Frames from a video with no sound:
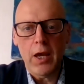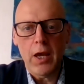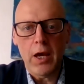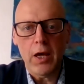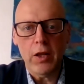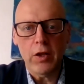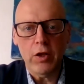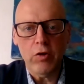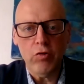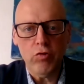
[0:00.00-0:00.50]

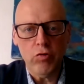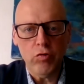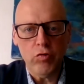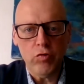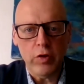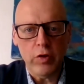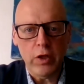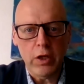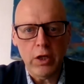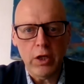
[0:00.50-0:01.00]
And
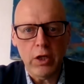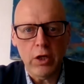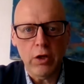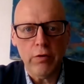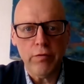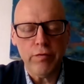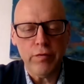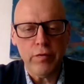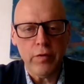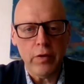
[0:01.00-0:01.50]
interestingly
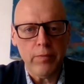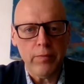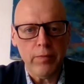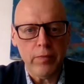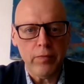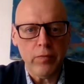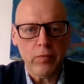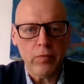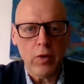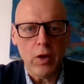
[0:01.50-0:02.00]
enough,
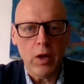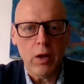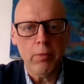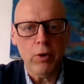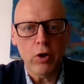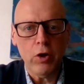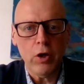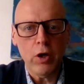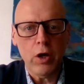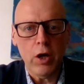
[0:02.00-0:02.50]

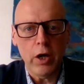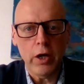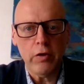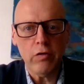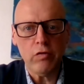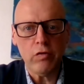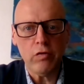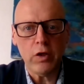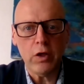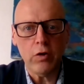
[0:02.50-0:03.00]
among
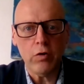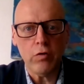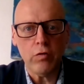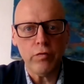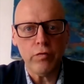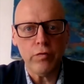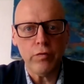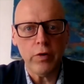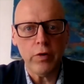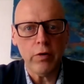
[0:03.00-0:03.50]
high-skilled
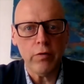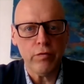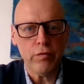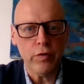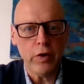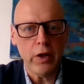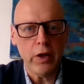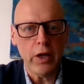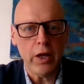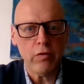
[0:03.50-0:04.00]

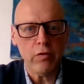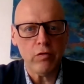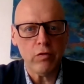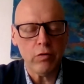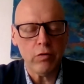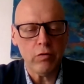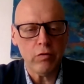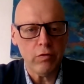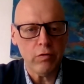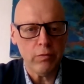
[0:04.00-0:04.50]

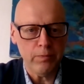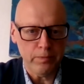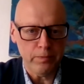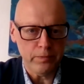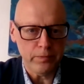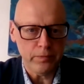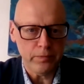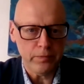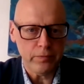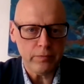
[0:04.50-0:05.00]
freelancers,
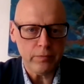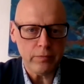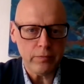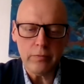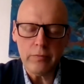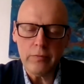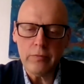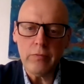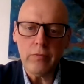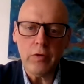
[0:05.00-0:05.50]

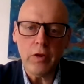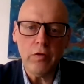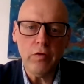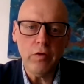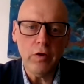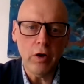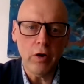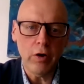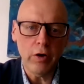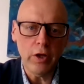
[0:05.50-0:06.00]

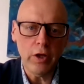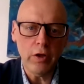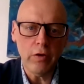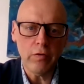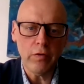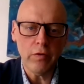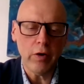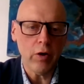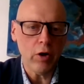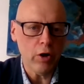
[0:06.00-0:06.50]

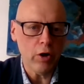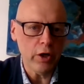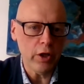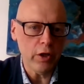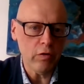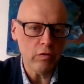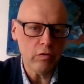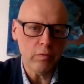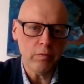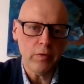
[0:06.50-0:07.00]
their
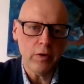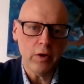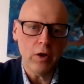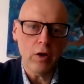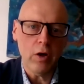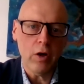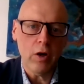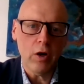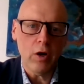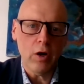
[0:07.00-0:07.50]
earnings
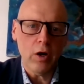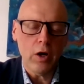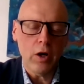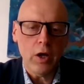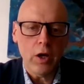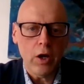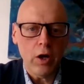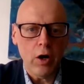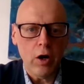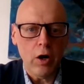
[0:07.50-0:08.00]

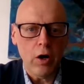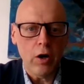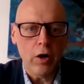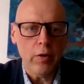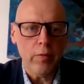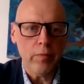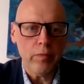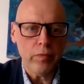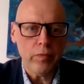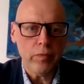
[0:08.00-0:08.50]

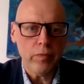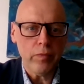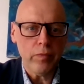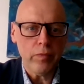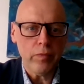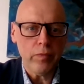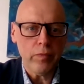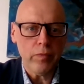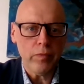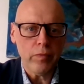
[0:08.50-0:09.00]
are more than
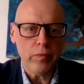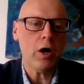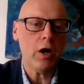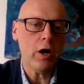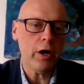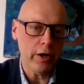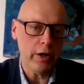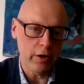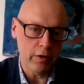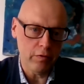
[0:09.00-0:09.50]
100%
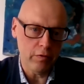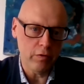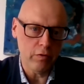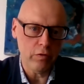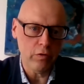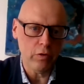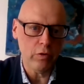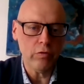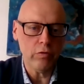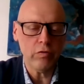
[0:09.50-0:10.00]
higher than
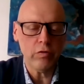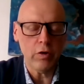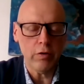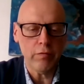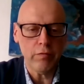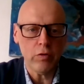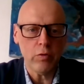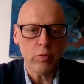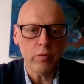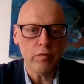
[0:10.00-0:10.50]
those
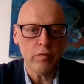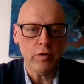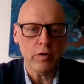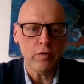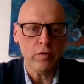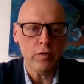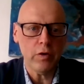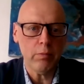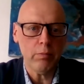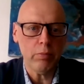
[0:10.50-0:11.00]
of
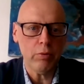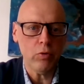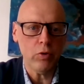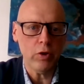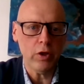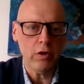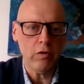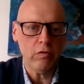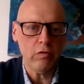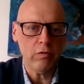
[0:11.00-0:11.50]
equivalent
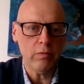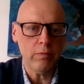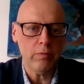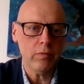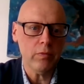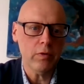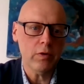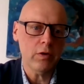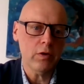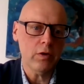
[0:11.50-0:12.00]
employees.
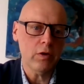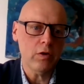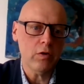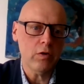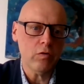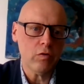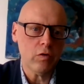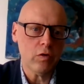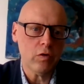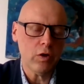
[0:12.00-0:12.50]

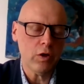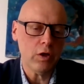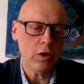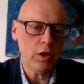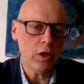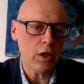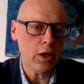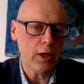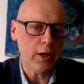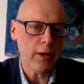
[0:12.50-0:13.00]
So
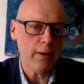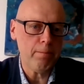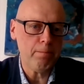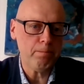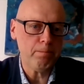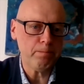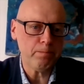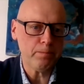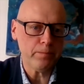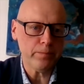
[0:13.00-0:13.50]
they
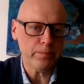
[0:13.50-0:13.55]
add